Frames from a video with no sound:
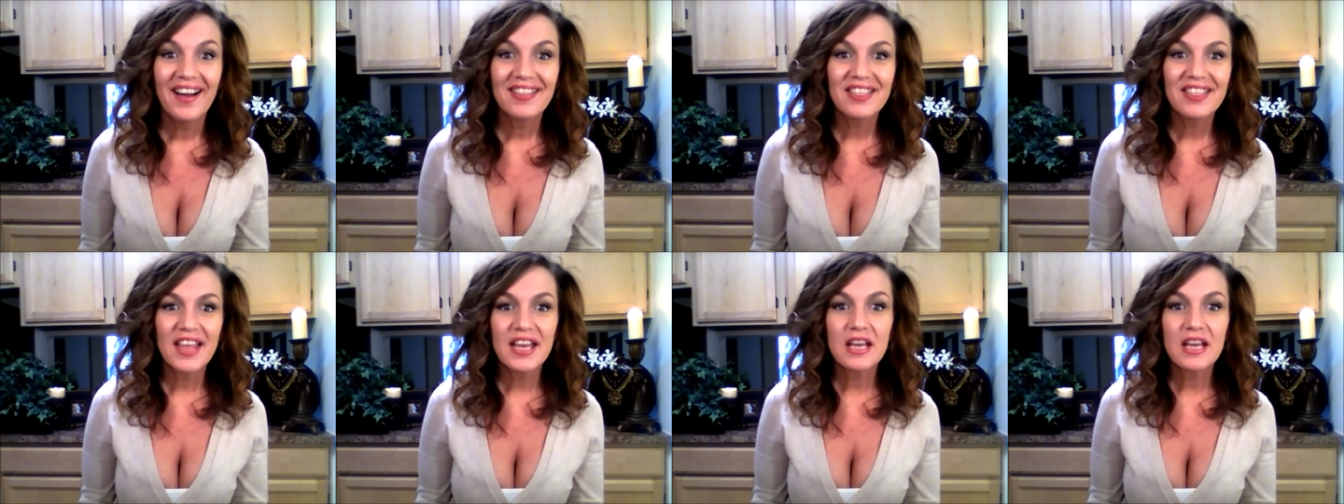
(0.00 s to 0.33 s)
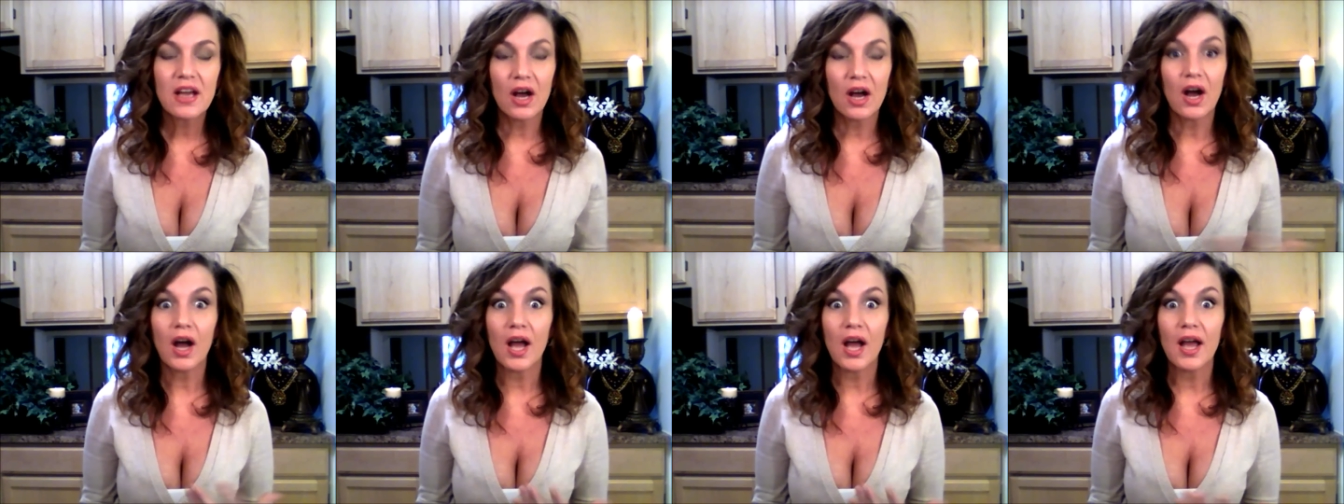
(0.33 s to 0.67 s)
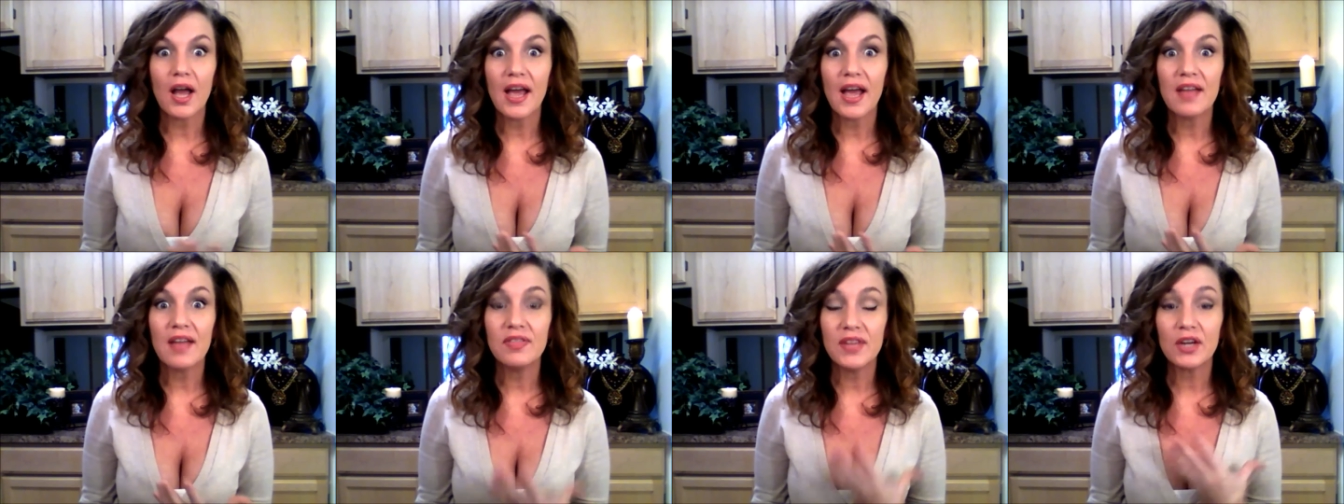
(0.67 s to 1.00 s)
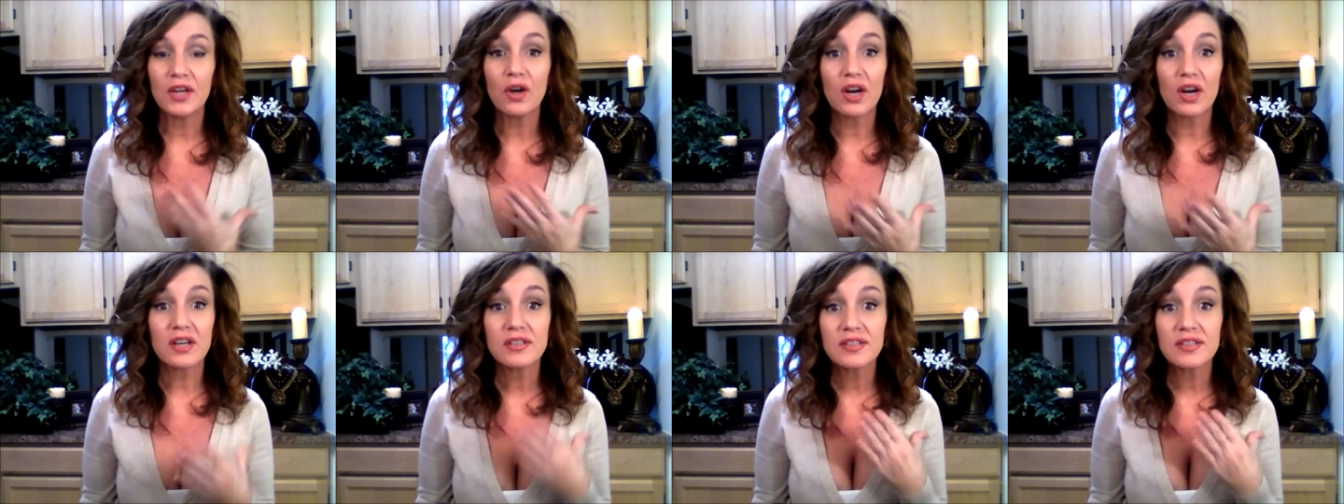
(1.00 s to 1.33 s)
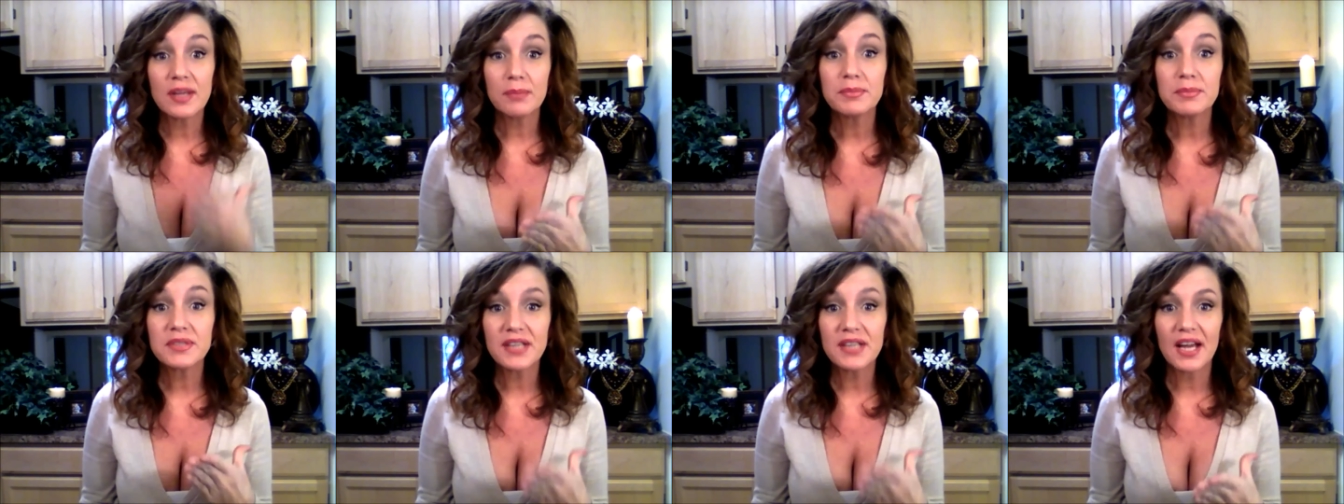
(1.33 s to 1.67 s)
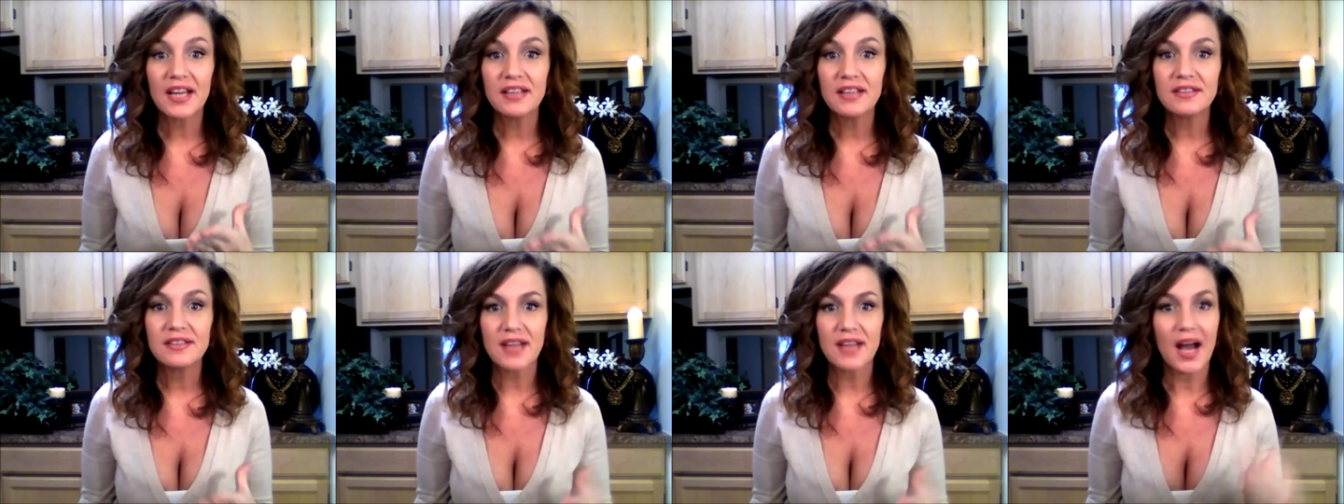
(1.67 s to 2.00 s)
Like, and there are some
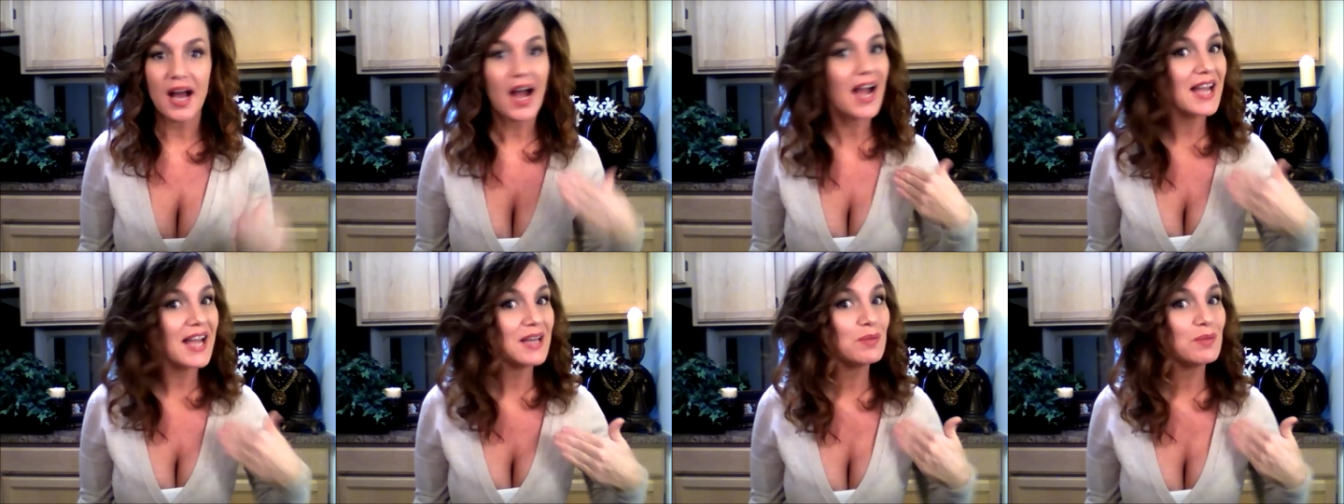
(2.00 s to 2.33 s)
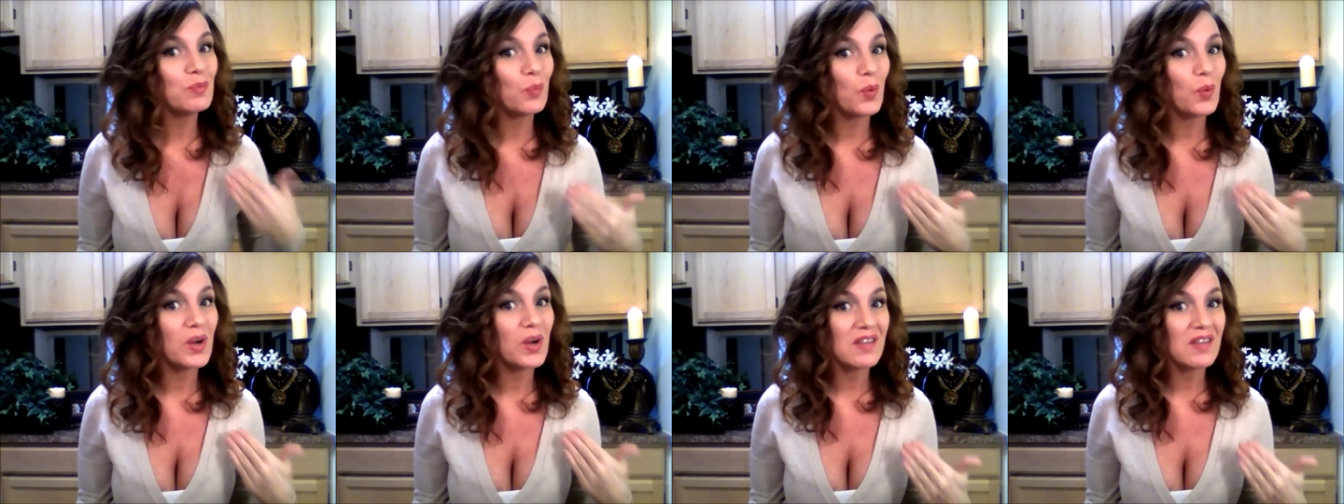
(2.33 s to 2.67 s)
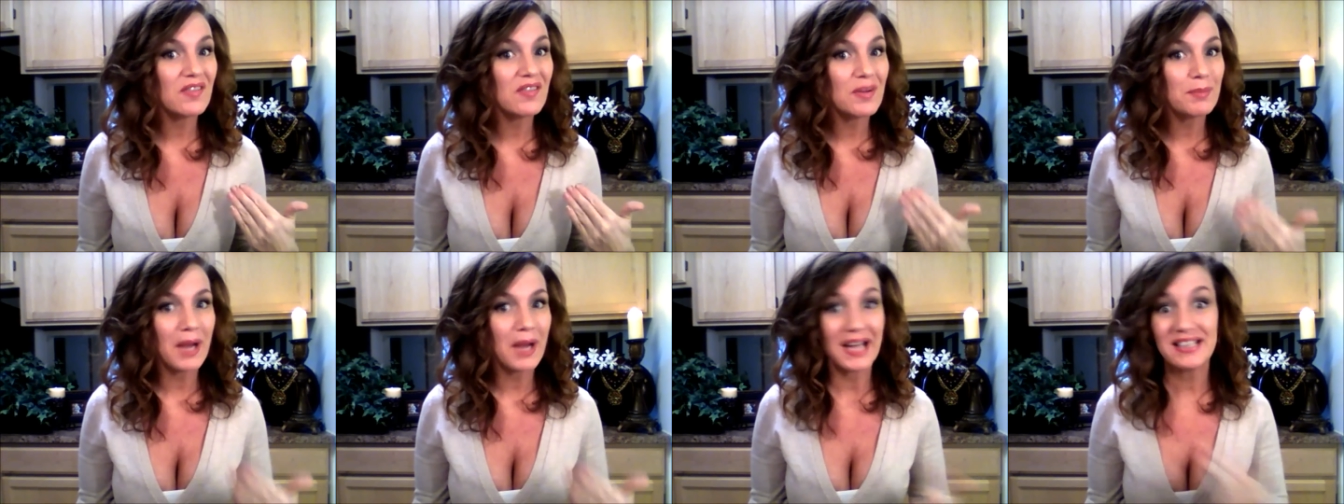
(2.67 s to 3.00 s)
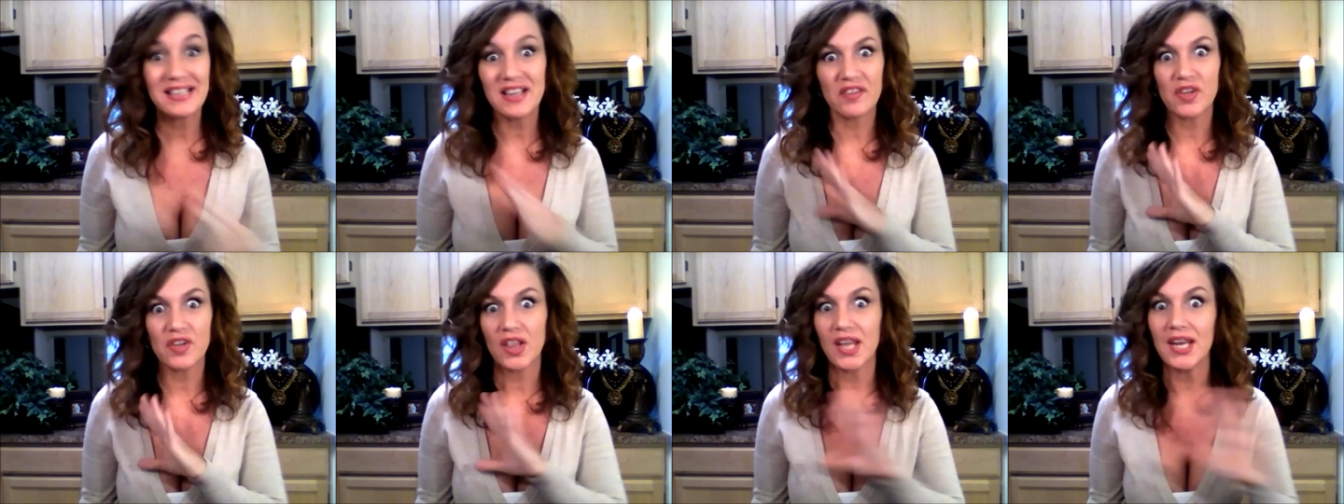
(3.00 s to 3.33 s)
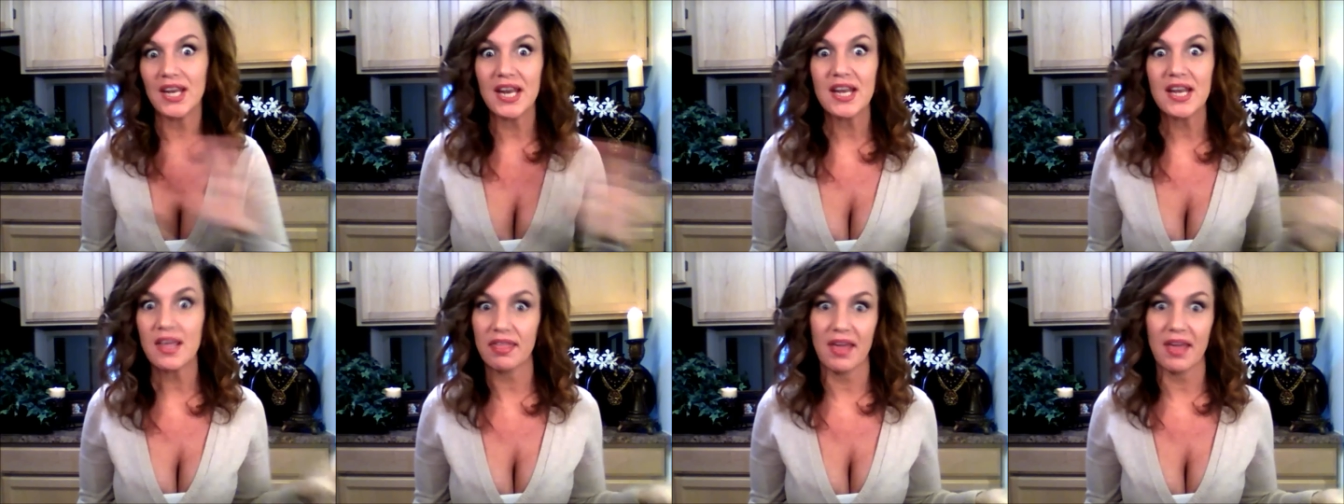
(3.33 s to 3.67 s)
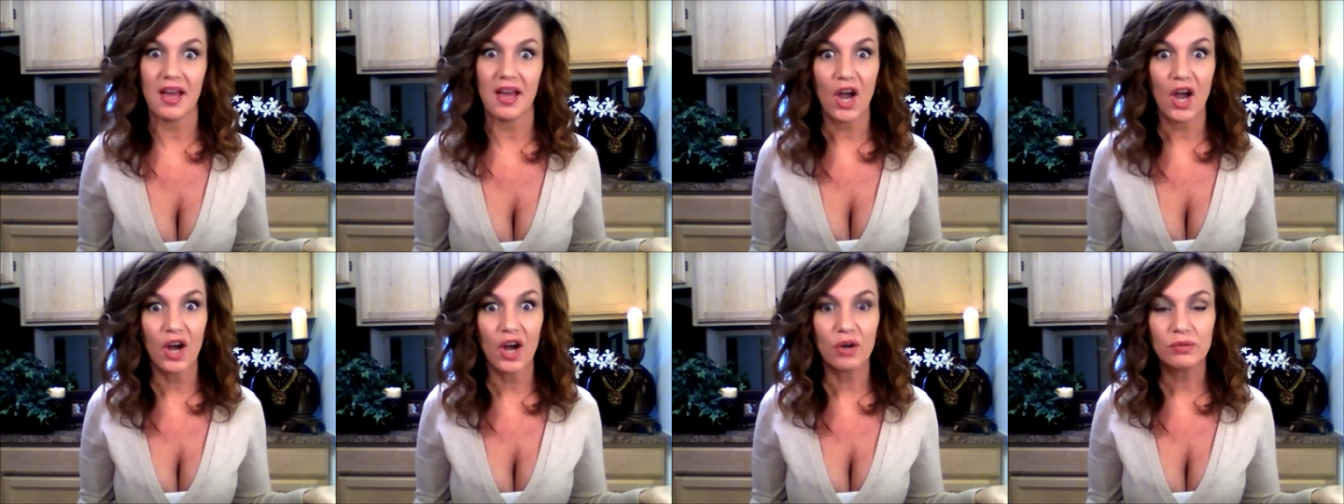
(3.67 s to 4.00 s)
signs, I am one of them, I never let
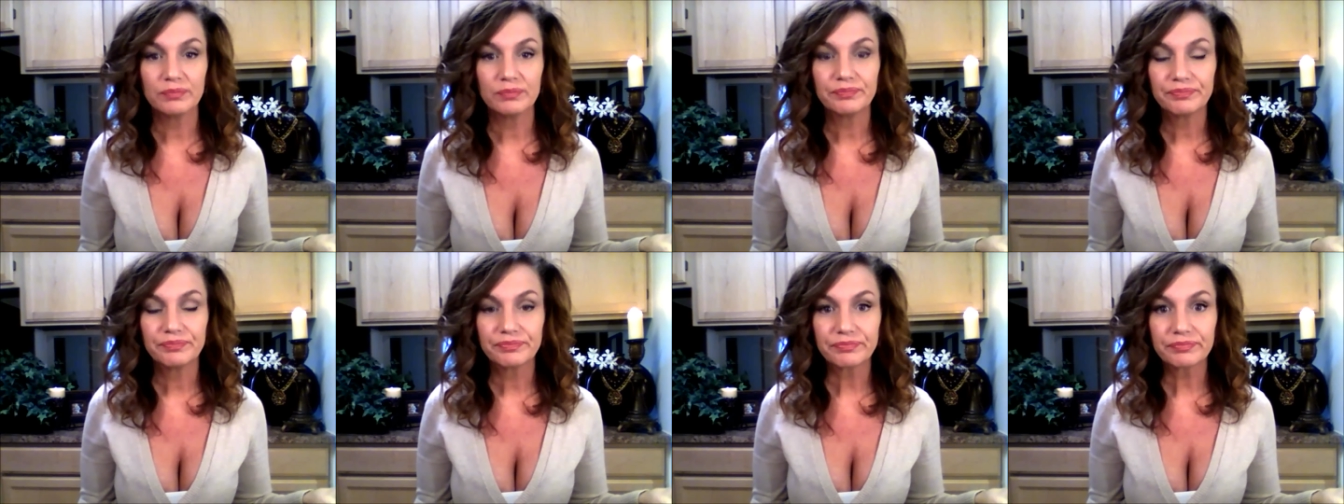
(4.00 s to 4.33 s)
anything go.